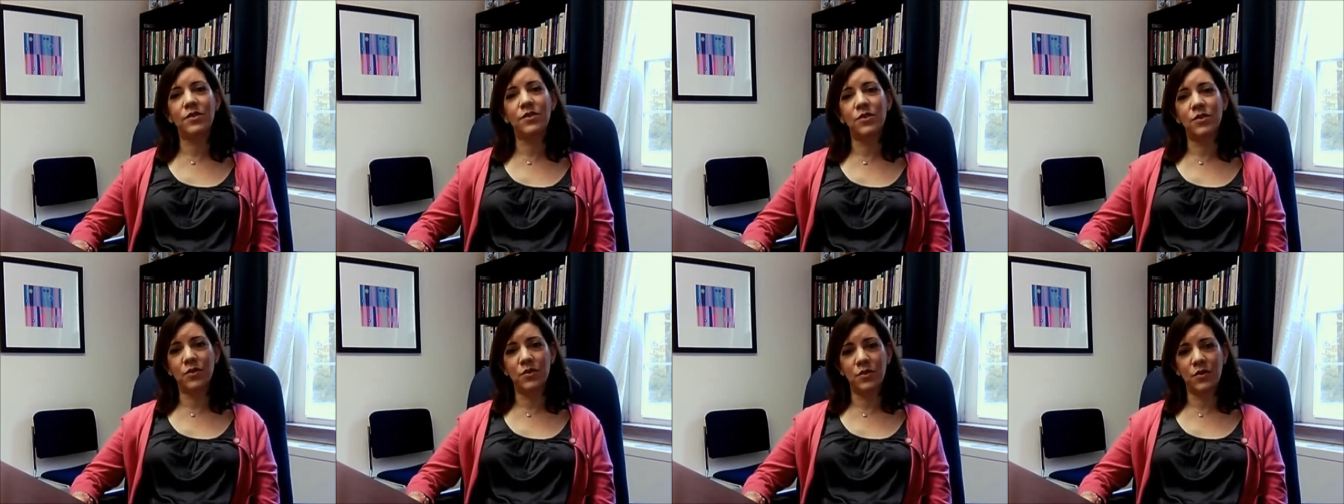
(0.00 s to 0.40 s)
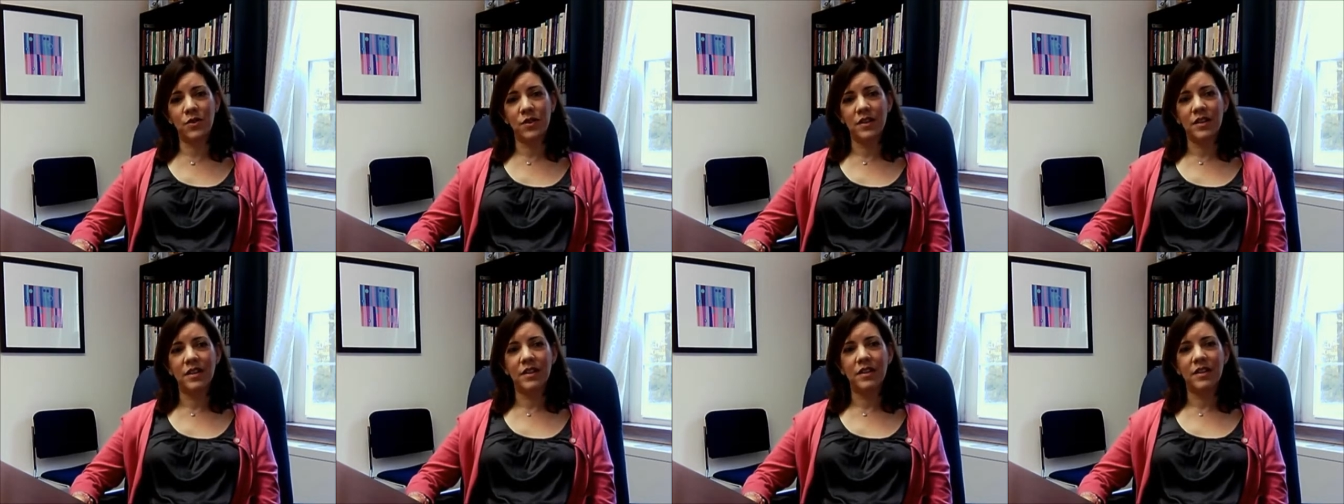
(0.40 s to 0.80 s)
2
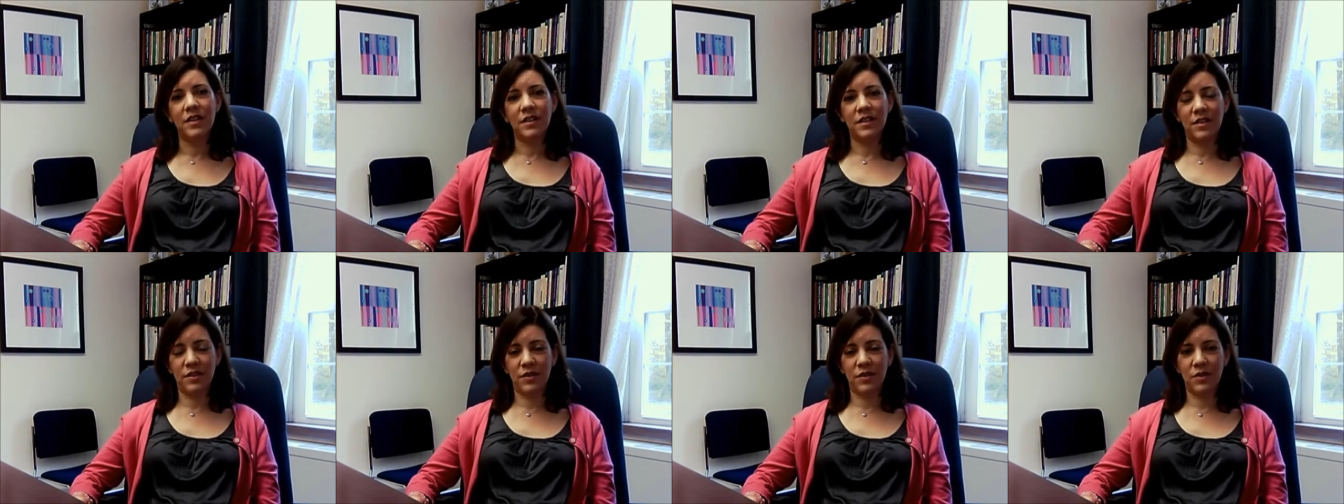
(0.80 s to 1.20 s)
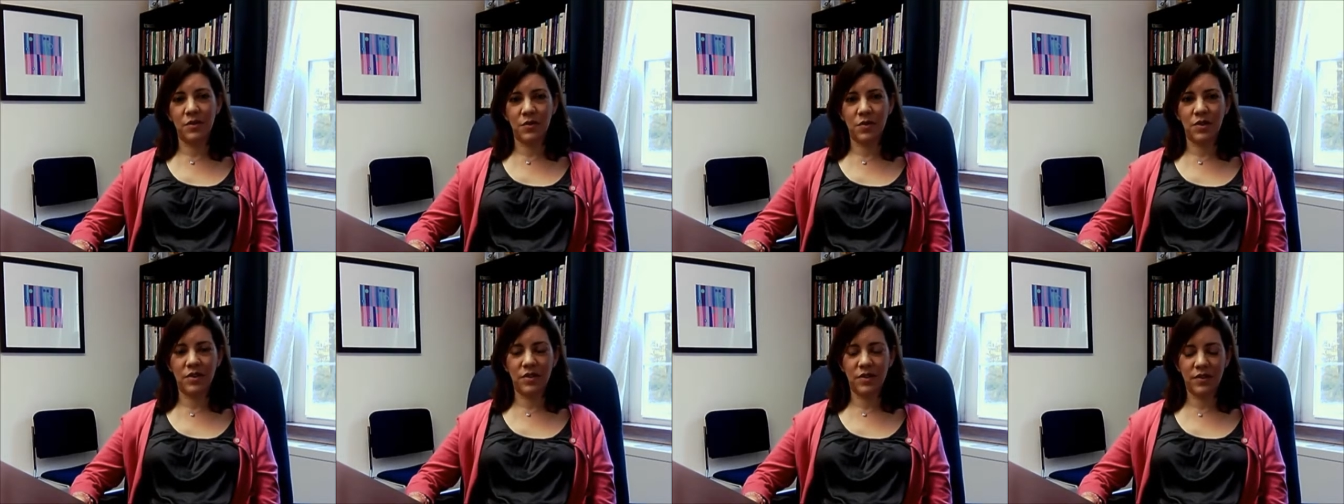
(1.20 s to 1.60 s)

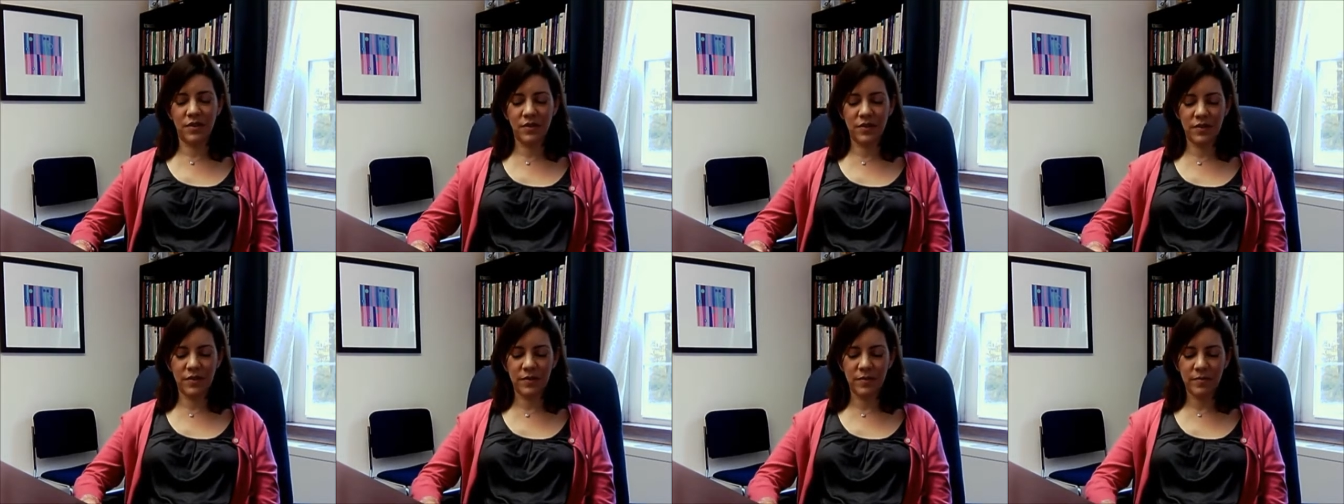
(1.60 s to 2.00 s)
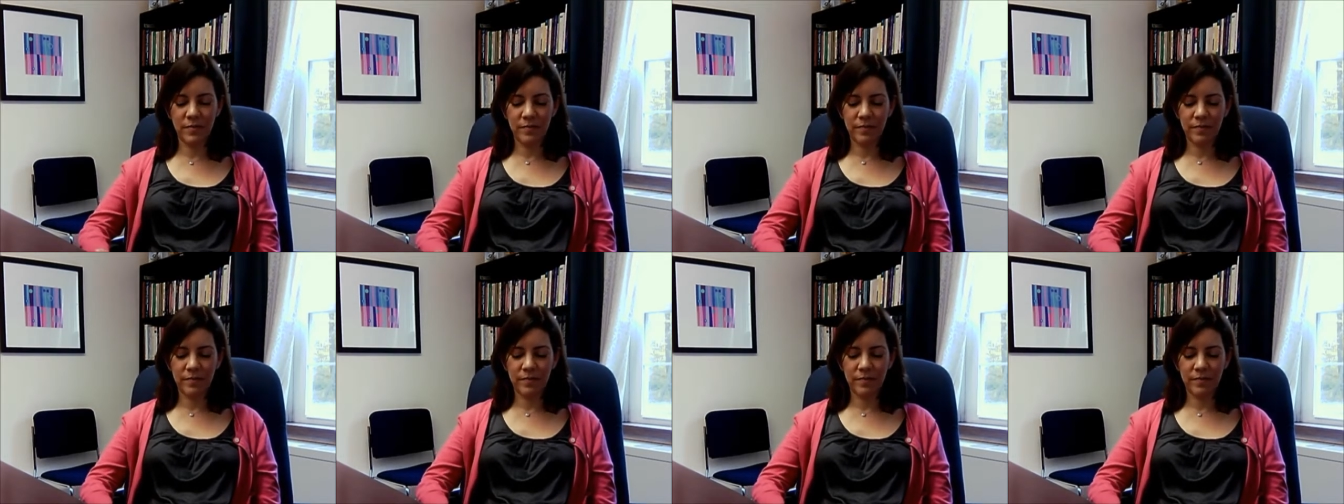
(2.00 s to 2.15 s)
disorders.